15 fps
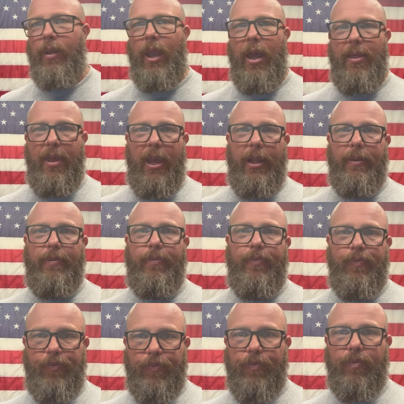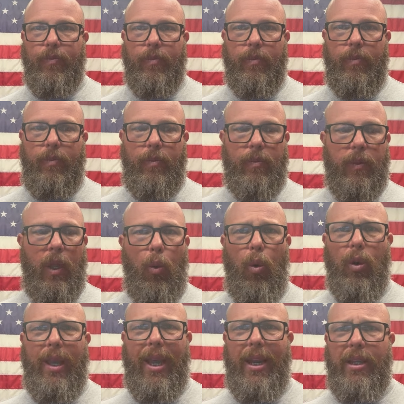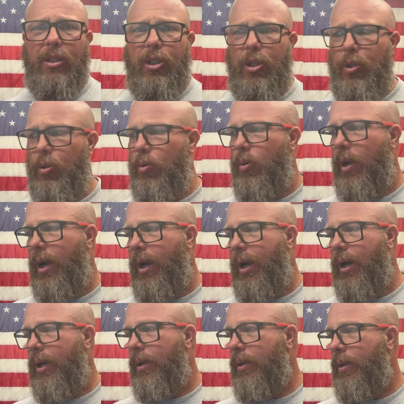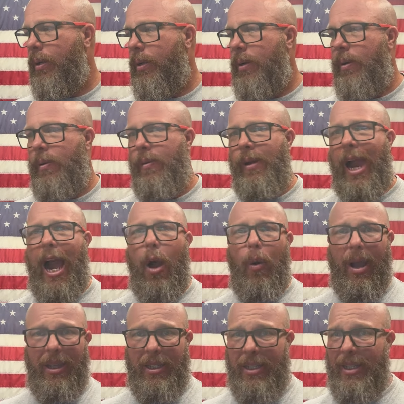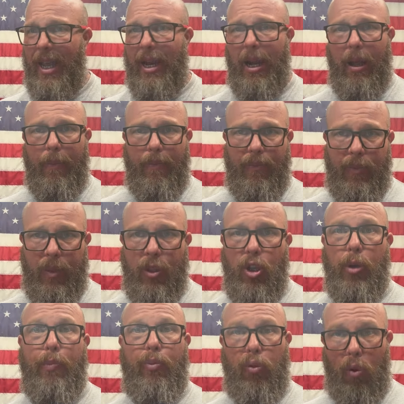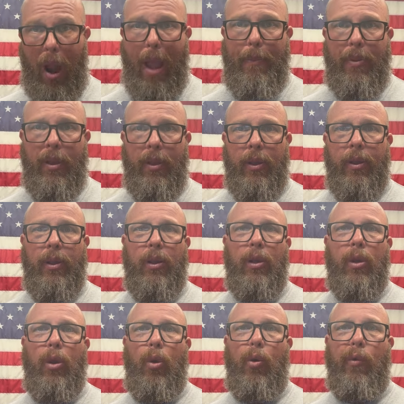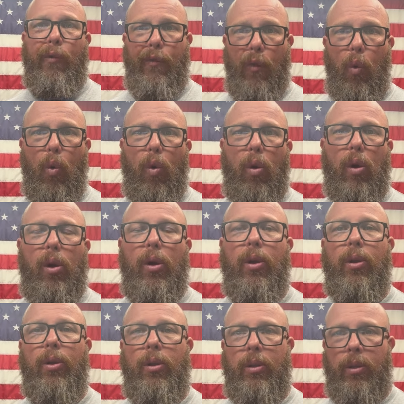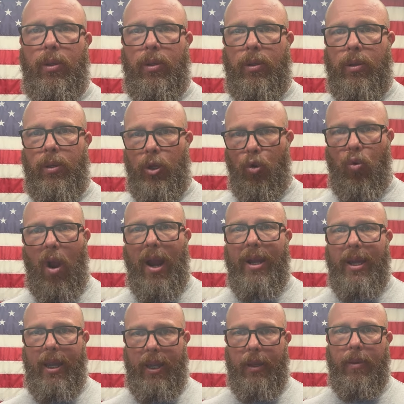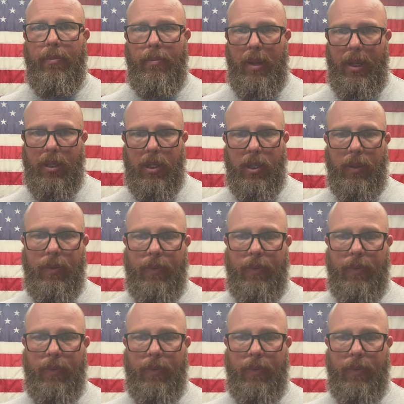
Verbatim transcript: and then we'll get into uh, how I set up to prep for grinding meat.